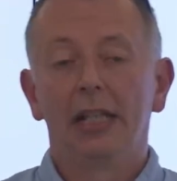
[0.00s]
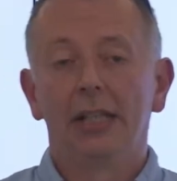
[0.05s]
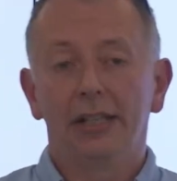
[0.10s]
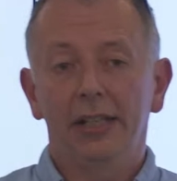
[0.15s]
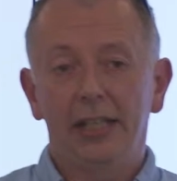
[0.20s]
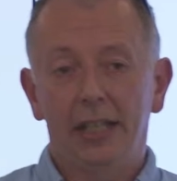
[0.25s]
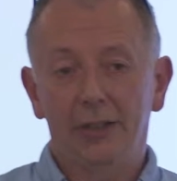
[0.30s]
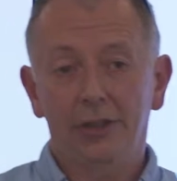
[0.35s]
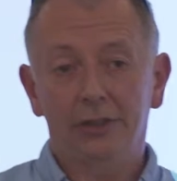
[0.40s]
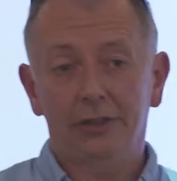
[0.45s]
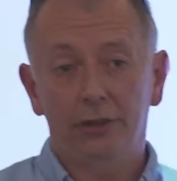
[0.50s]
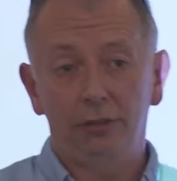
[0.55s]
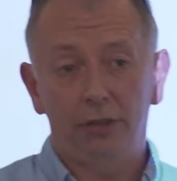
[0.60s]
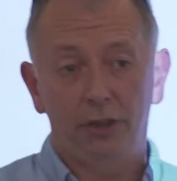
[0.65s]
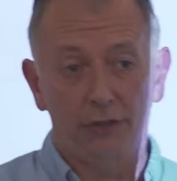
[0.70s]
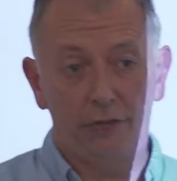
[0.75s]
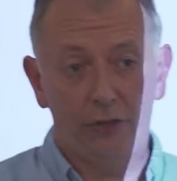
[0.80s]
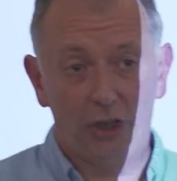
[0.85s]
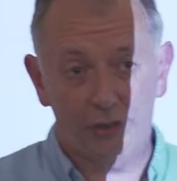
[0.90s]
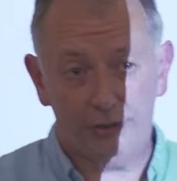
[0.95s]
The other two
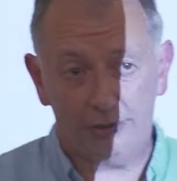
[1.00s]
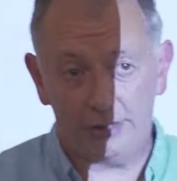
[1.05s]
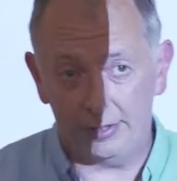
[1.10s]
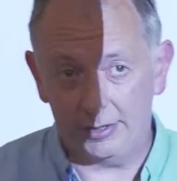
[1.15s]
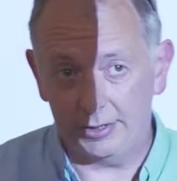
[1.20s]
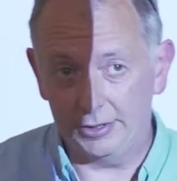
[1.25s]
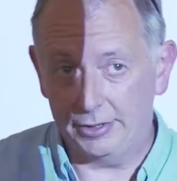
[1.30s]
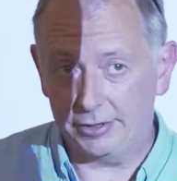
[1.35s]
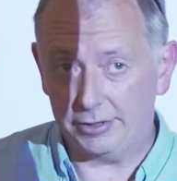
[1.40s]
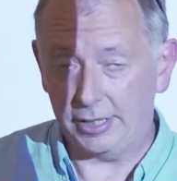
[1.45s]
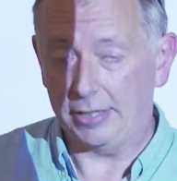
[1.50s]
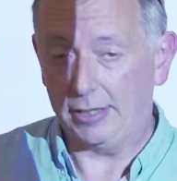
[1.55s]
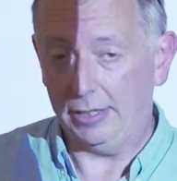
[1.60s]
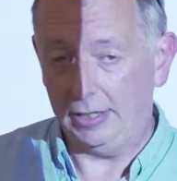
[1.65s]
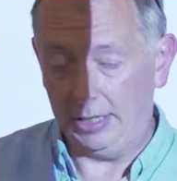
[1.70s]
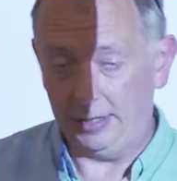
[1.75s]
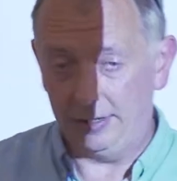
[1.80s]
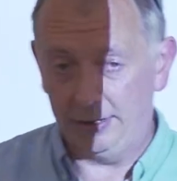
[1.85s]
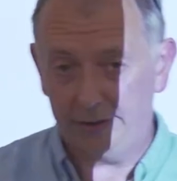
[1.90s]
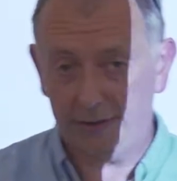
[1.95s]
universities in
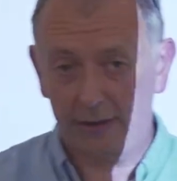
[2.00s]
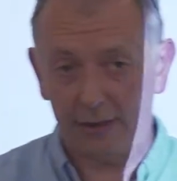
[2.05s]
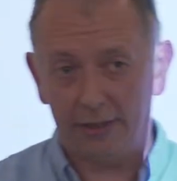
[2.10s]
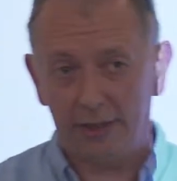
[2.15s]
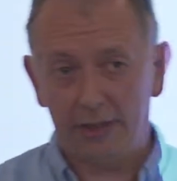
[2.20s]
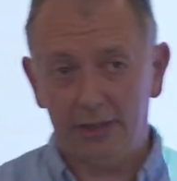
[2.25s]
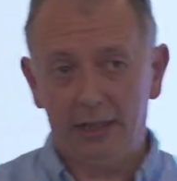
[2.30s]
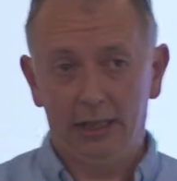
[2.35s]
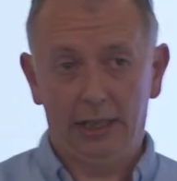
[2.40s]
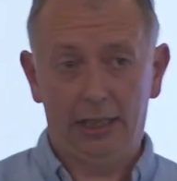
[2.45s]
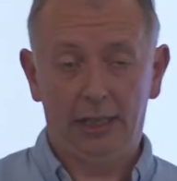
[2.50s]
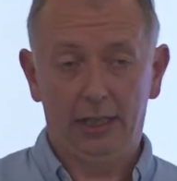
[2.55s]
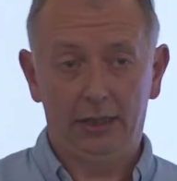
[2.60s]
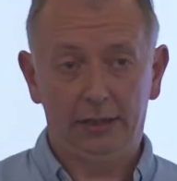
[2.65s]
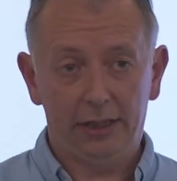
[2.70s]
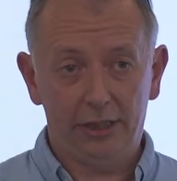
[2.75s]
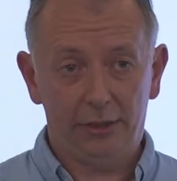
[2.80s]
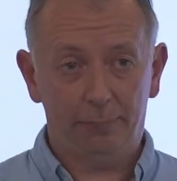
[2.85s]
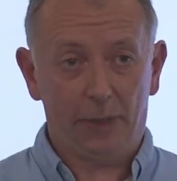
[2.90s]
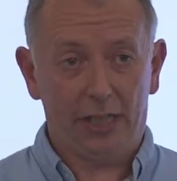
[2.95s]
the city,
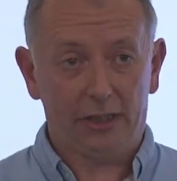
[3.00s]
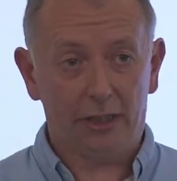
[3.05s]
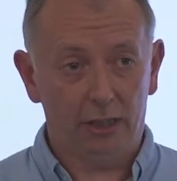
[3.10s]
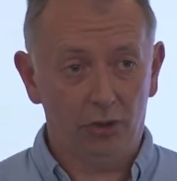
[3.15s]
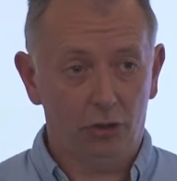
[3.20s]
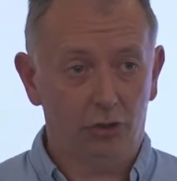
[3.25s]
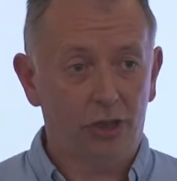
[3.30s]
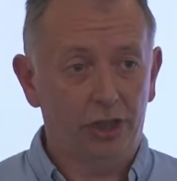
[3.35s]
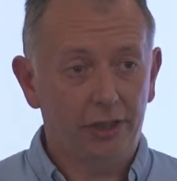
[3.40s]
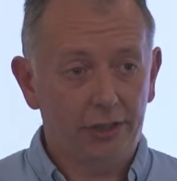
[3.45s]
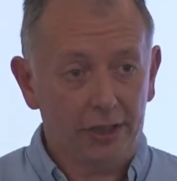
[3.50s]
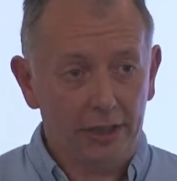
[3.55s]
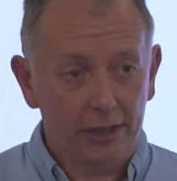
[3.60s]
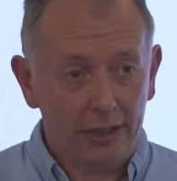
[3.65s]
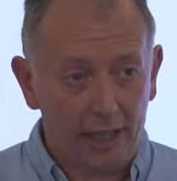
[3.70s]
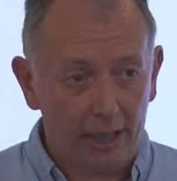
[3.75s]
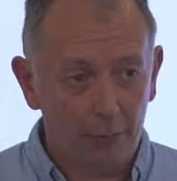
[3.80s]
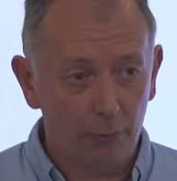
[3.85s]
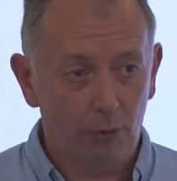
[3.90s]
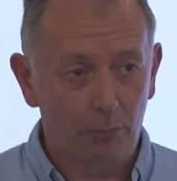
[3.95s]
Leeds, Beckett and Trinity,
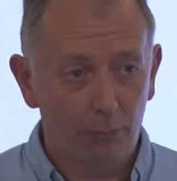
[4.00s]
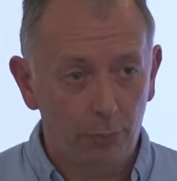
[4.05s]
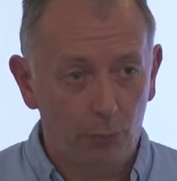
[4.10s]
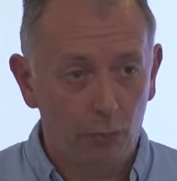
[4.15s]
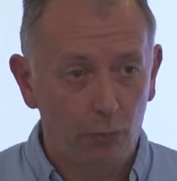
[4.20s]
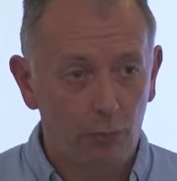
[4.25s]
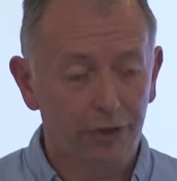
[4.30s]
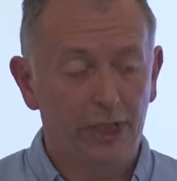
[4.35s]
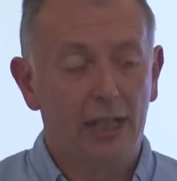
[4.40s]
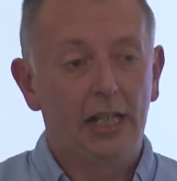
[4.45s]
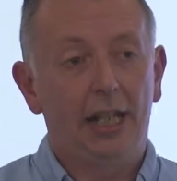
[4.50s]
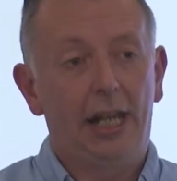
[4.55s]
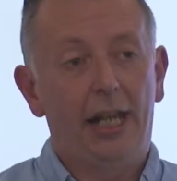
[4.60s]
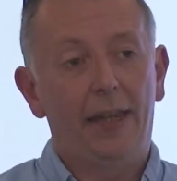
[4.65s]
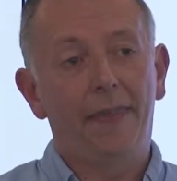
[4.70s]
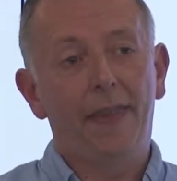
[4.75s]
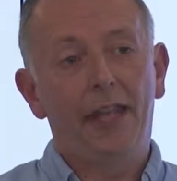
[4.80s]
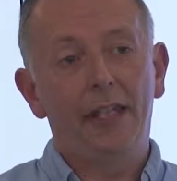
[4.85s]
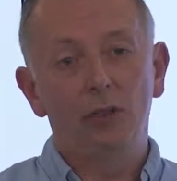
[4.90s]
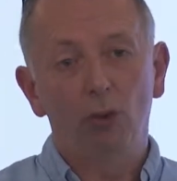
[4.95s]
came on board,
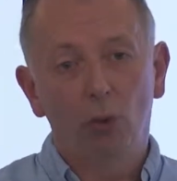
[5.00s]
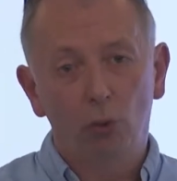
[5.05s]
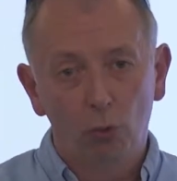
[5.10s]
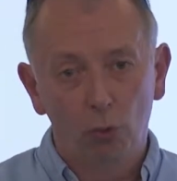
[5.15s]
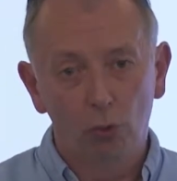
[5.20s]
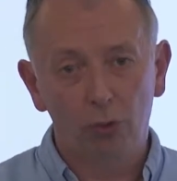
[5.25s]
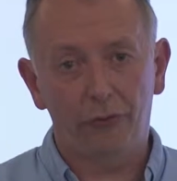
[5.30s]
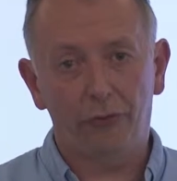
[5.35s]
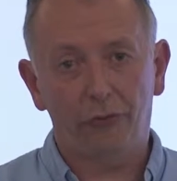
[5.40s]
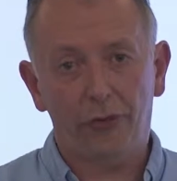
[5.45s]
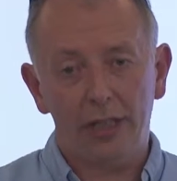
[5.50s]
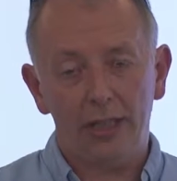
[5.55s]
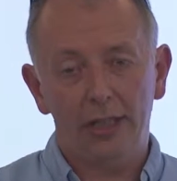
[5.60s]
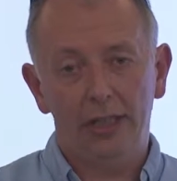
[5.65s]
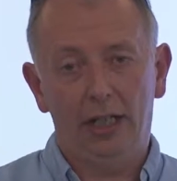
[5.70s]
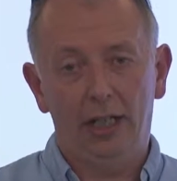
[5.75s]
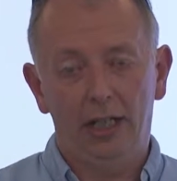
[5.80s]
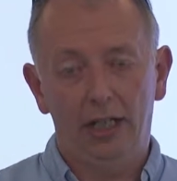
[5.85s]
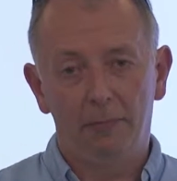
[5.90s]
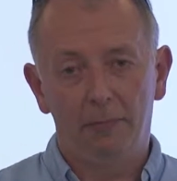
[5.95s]
and then all of
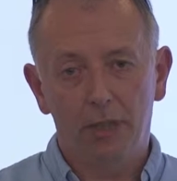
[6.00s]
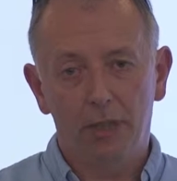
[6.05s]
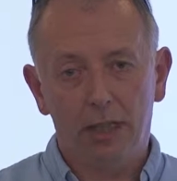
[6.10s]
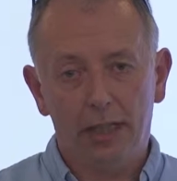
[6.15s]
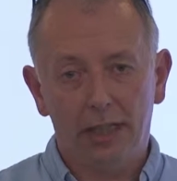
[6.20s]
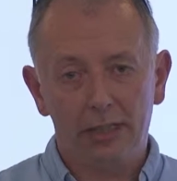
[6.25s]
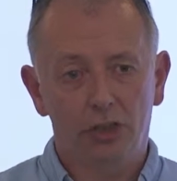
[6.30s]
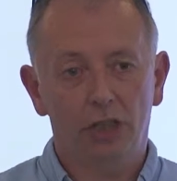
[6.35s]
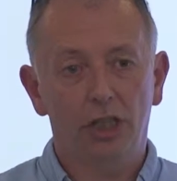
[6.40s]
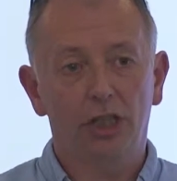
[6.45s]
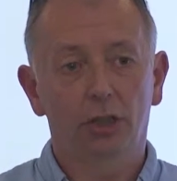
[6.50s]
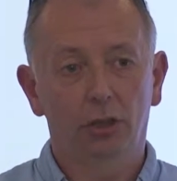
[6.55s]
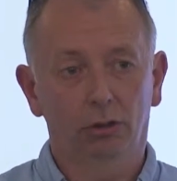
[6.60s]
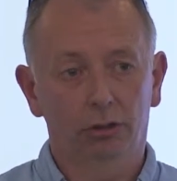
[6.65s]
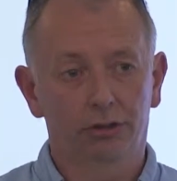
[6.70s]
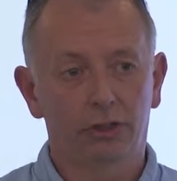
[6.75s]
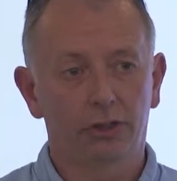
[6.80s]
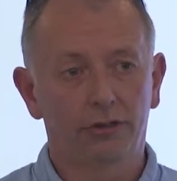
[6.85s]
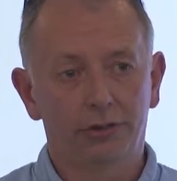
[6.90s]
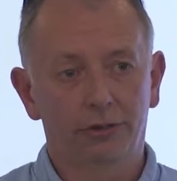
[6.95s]
the HE
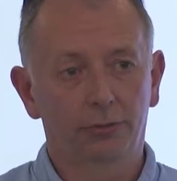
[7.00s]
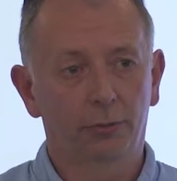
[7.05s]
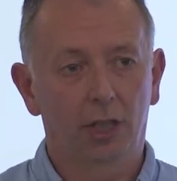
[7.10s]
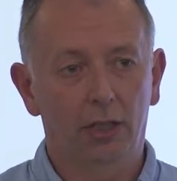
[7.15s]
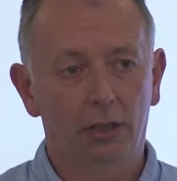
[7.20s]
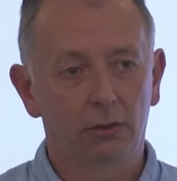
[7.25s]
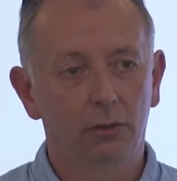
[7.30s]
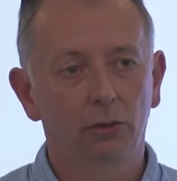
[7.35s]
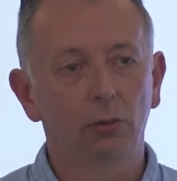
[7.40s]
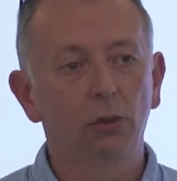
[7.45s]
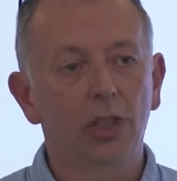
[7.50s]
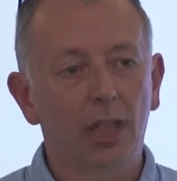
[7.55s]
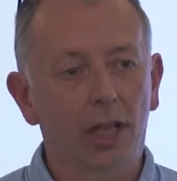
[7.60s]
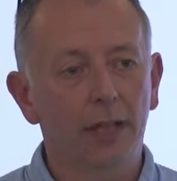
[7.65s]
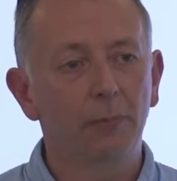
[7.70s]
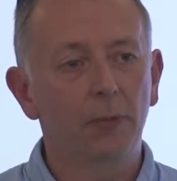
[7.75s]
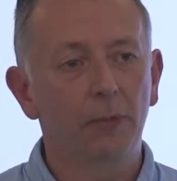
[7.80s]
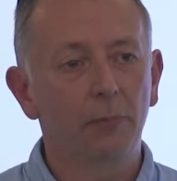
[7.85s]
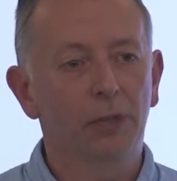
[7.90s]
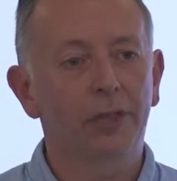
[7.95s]
colleges as well, all
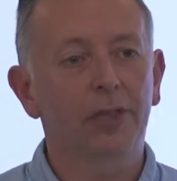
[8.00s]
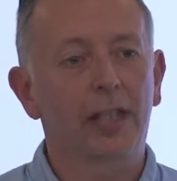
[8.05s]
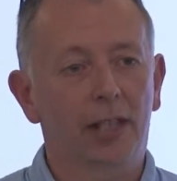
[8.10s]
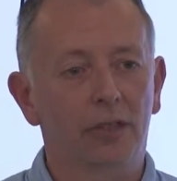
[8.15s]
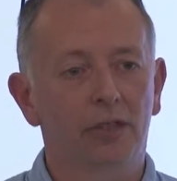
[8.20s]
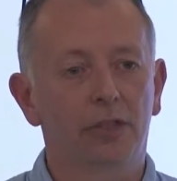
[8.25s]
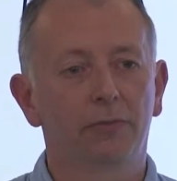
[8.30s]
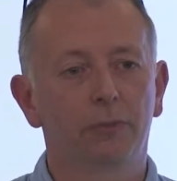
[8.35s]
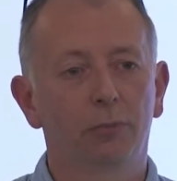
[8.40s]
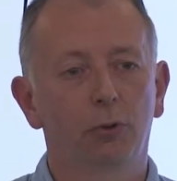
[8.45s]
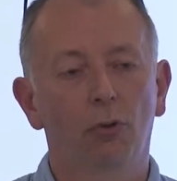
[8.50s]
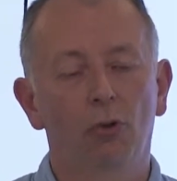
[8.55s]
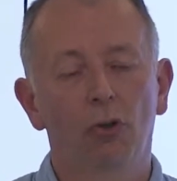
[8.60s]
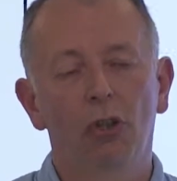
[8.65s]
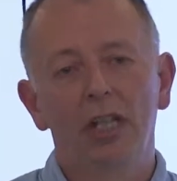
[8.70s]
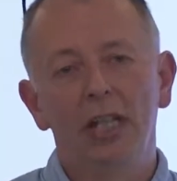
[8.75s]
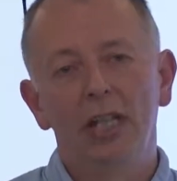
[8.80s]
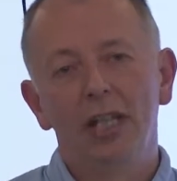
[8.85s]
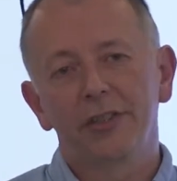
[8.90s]
came in with cash support.